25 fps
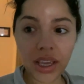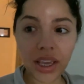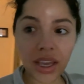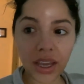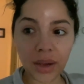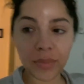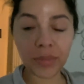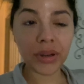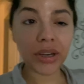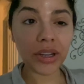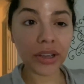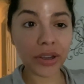Okay,
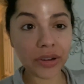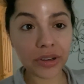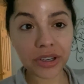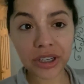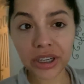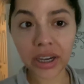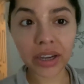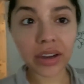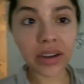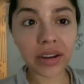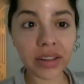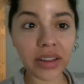I'm gonna go
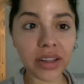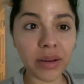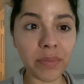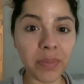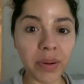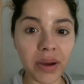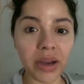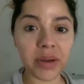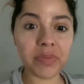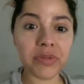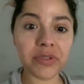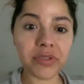check on the
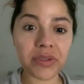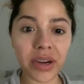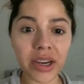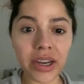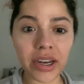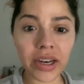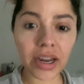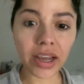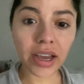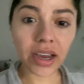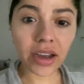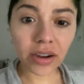pups
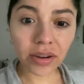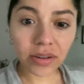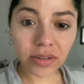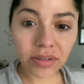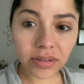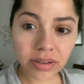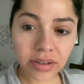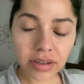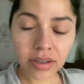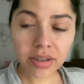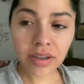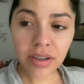right now.